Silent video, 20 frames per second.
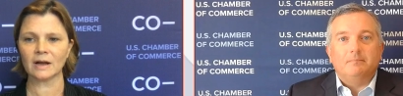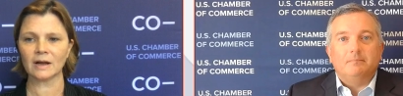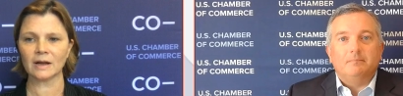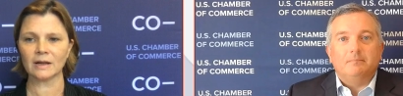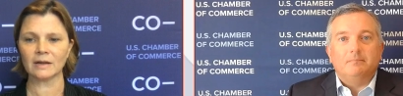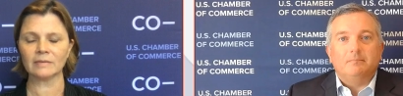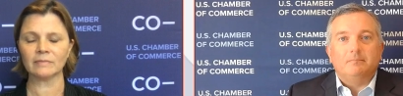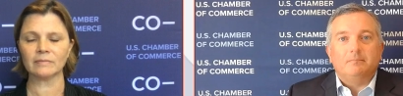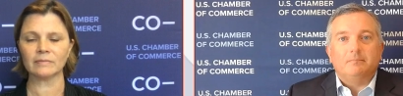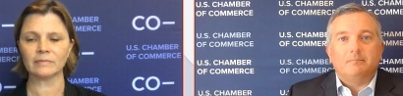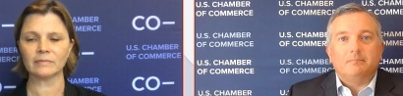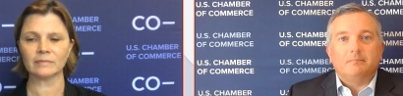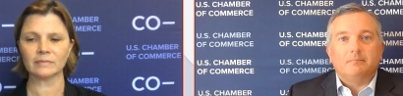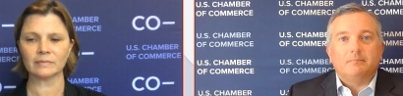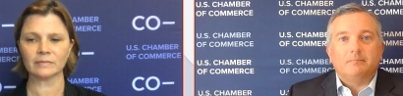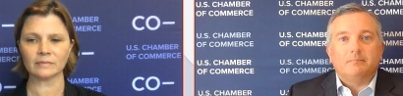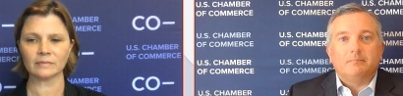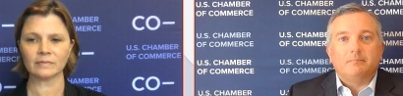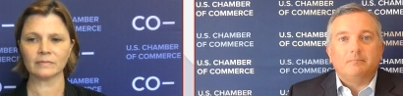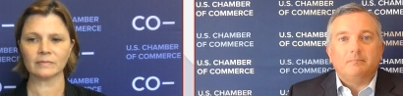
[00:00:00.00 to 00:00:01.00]
Speaker 1: I
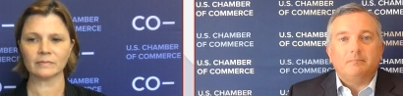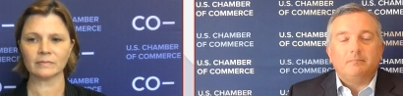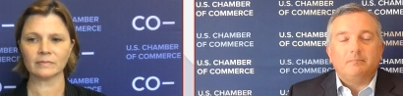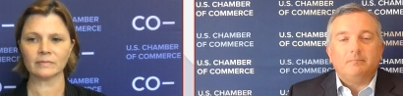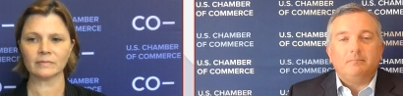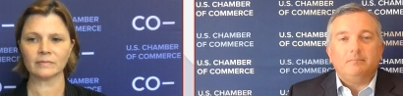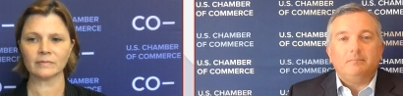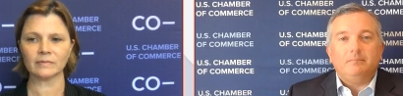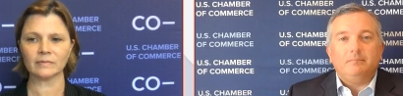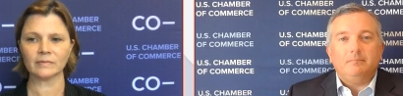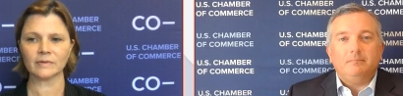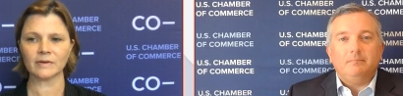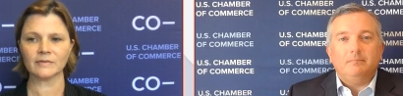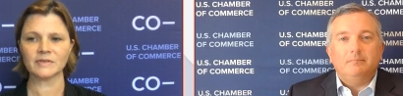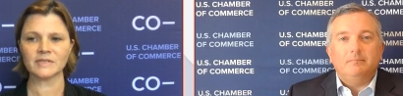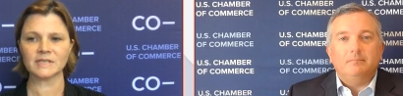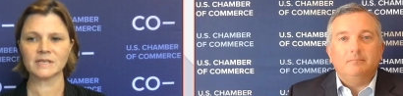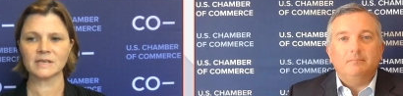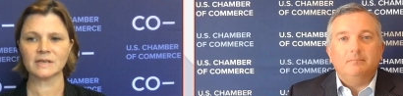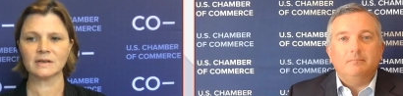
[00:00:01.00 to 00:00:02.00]
have
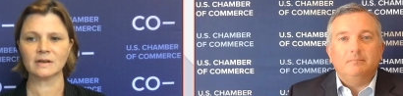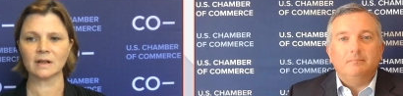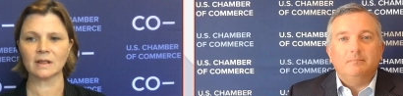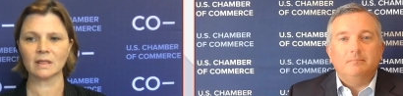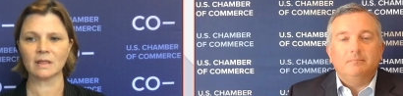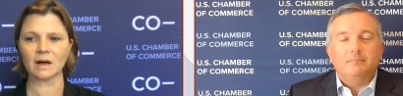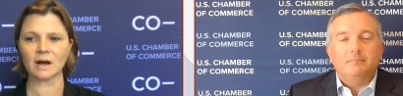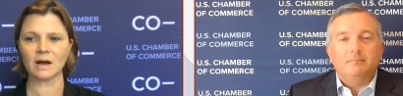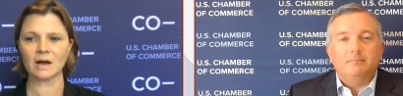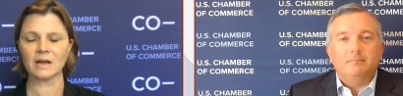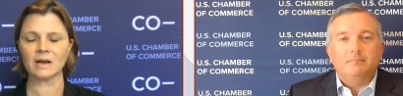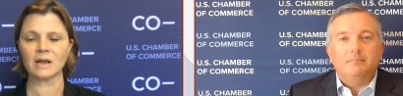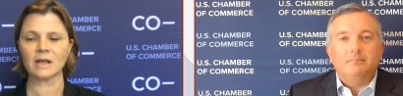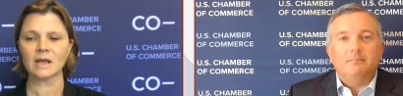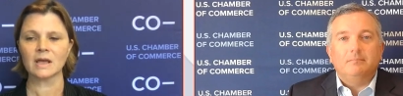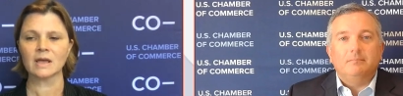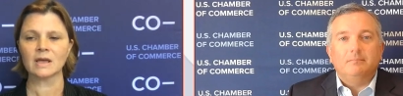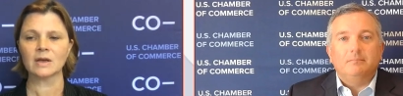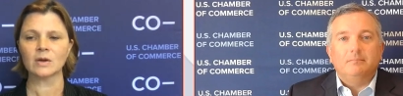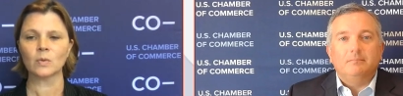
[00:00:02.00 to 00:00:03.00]
seen a lot,
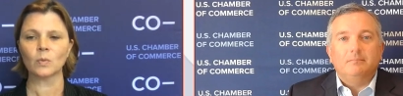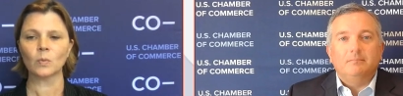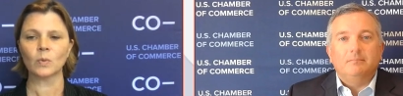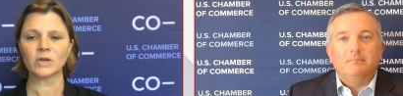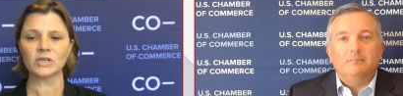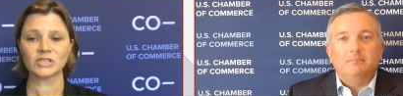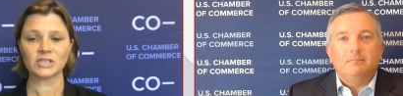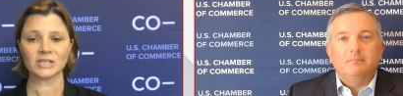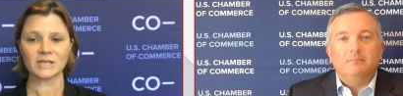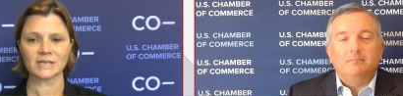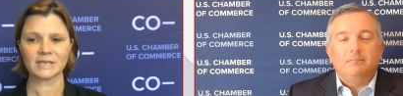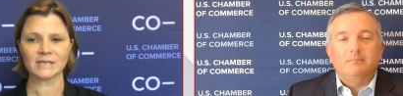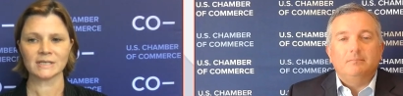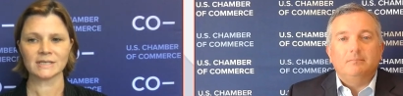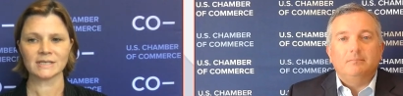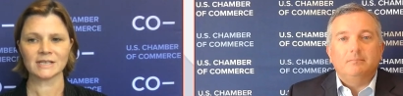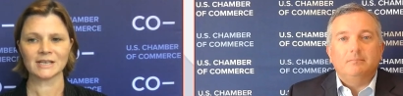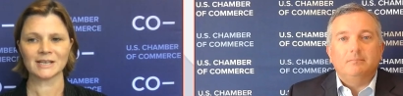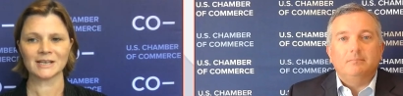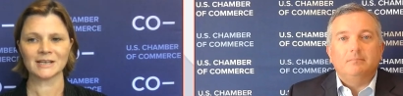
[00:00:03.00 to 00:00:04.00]
which
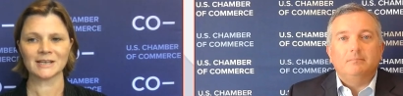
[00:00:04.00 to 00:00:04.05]
is,